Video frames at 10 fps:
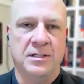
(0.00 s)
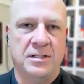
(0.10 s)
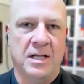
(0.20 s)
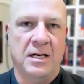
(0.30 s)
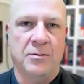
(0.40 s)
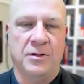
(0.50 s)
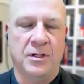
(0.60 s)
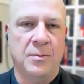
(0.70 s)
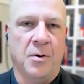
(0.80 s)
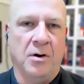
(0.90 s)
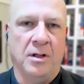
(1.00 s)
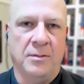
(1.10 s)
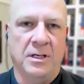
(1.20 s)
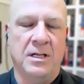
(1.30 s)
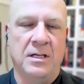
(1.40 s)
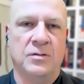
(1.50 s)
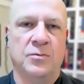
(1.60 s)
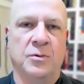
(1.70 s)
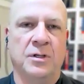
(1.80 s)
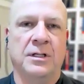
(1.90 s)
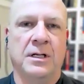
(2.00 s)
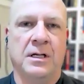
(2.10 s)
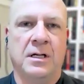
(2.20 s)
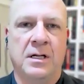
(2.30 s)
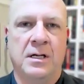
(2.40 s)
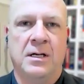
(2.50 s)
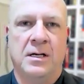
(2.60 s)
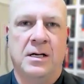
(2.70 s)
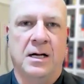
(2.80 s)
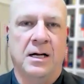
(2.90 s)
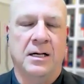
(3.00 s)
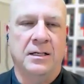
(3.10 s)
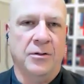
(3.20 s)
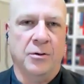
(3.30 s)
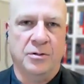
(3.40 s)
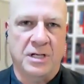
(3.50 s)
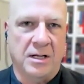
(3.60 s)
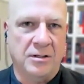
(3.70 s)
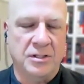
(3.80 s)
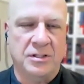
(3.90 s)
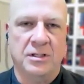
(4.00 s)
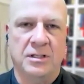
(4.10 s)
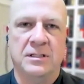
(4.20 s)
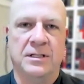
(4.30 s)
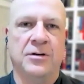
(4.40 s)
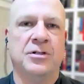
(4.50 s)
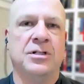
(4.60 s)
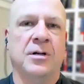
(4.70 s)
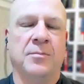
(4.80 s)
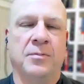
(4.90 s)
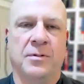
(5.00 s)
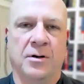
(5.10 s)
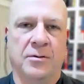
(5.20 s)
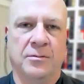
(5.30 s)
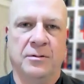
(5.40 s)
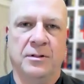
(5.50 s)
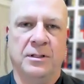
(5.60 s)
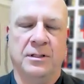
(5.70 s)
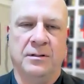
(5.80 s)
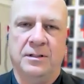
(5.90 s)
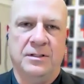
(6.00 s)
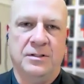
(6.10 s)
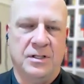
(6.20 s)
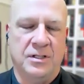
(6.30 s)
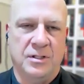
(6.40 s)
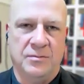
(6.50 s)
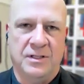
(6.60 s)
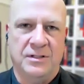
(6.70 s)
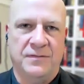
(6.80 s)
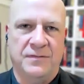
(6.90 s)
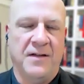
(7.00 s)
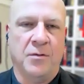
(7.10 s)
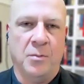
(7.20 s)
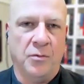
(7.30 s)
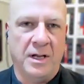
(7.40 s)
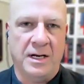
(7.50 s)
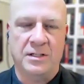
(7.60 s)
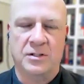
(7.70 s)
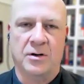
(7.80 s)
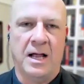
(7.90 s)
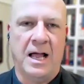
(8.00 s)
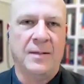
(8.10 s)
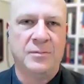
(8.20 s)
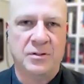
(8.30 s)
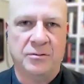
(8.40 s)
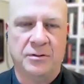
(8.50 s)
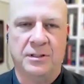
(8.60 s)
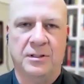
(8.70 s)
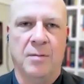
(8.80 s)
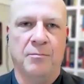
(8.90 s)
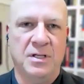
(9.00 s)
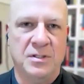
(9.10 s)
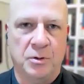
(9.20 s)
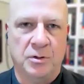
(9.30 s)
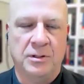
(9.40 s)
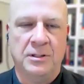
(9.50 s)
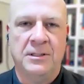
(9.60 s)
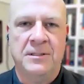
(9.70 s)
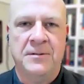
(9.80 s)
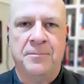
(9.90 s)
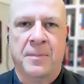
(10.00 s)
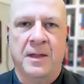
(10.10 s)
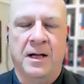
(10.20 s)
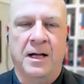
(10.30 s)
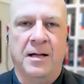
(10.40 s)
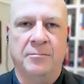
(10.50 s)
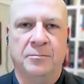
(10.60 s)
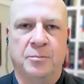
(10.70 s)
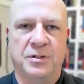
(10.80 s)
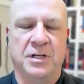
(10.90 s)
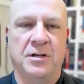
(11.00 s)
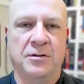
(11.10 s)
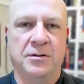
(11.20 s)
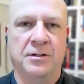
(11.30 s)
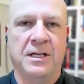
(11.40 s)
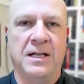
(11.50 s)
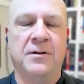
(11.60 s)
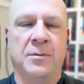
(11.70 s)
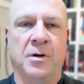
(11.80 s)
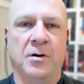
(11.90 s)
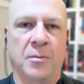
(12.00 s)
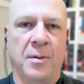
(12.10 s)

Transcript: his standing within the party. I mean, he is really, there were challenges to his leadership. His favorable ratings are absolutely abysmal. Particularly even among